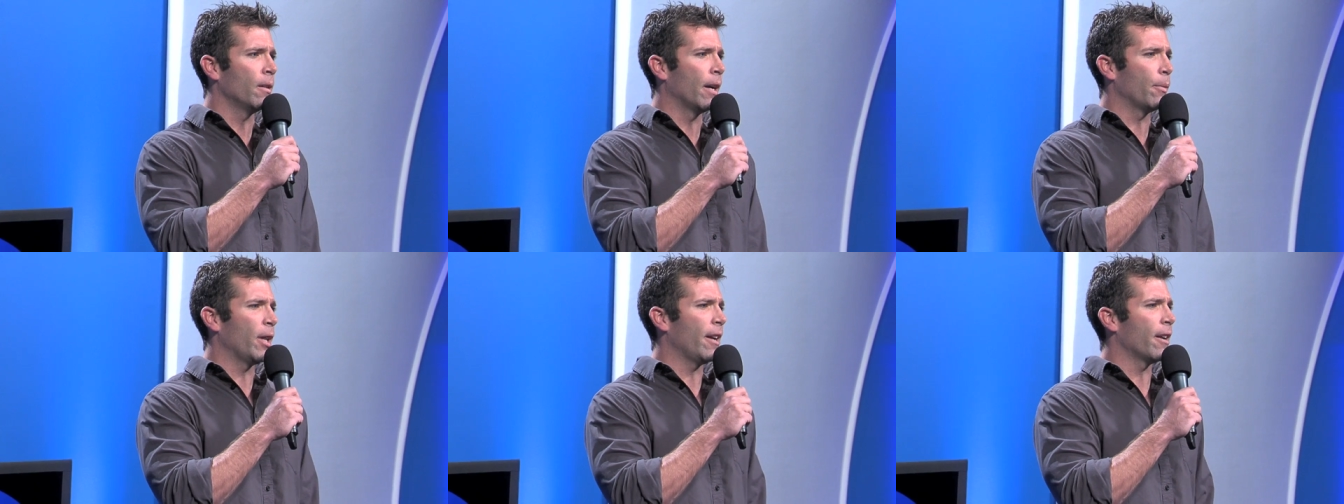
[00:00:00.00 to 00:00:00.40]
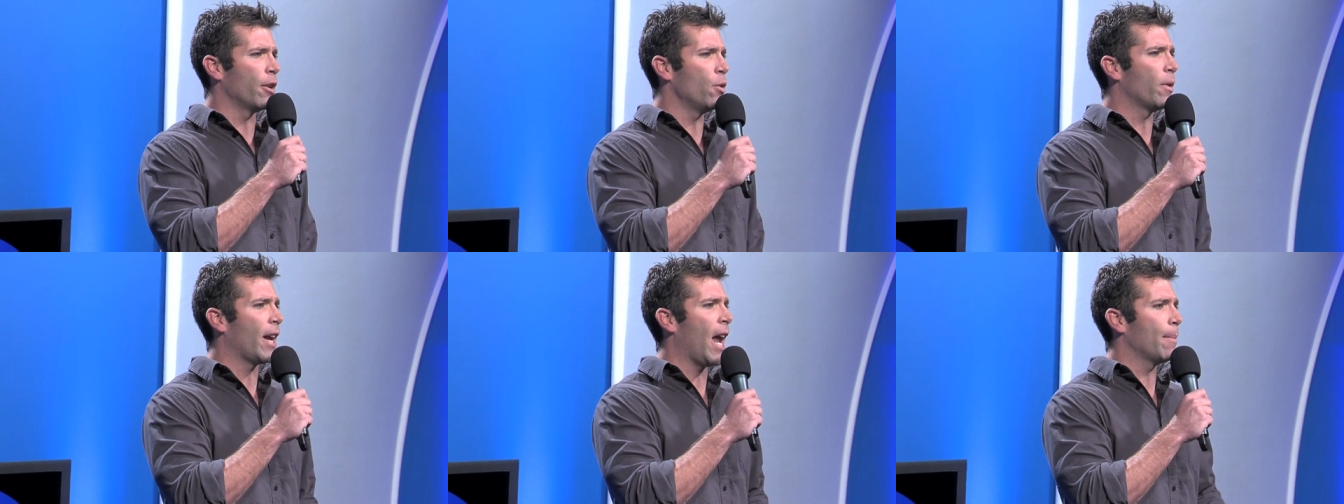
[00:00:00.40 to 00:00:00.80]
Like when they get
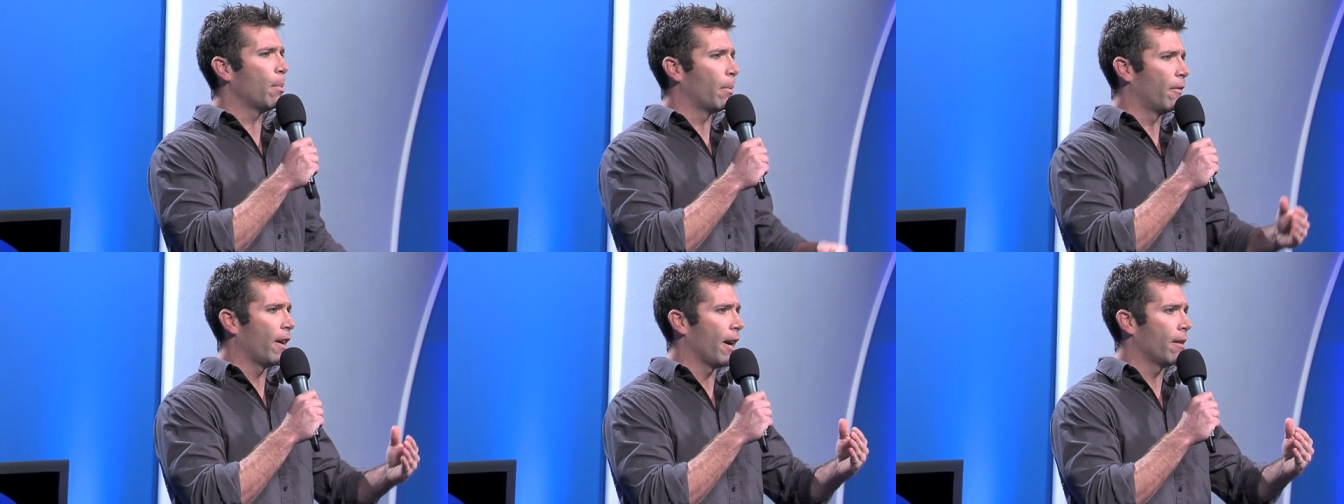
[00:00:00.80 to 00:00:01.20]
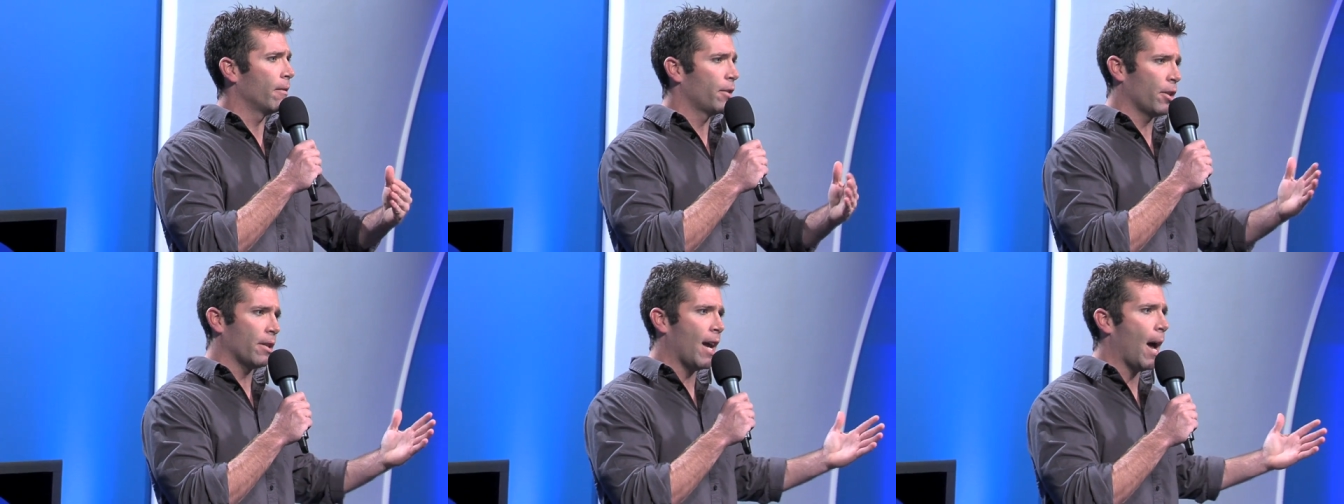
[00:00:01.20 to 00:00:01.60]
a new cable provider,
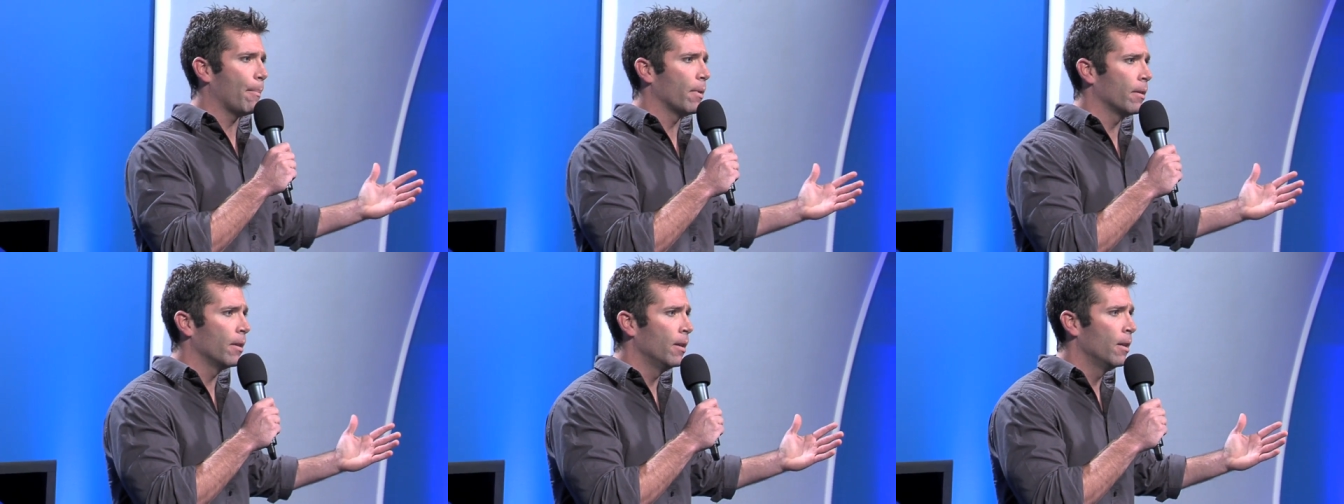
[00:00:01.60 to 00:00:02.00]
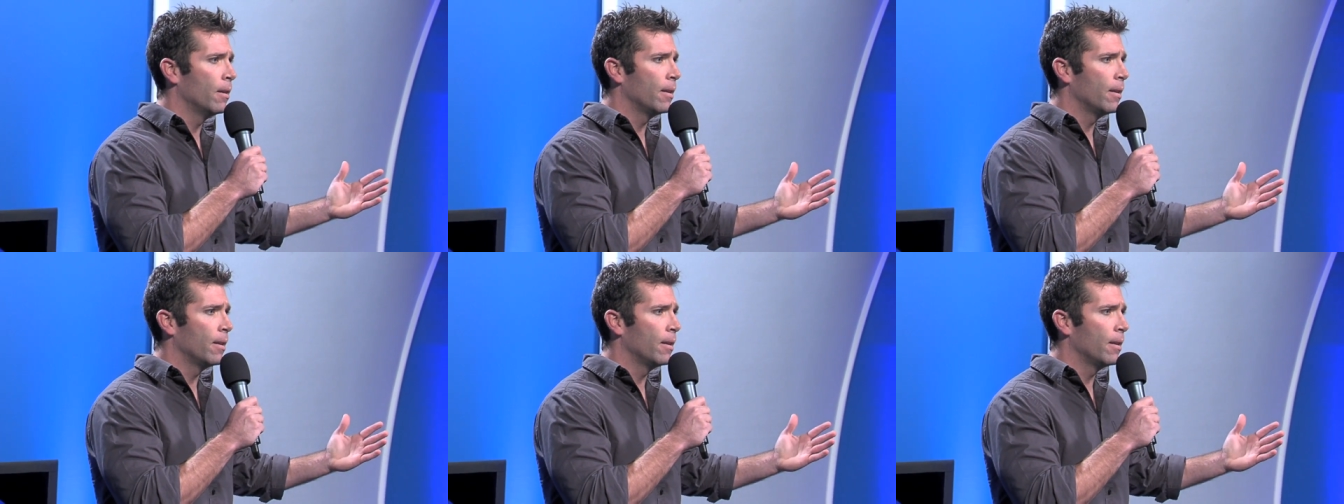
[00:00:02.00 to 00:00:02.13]
it just happened.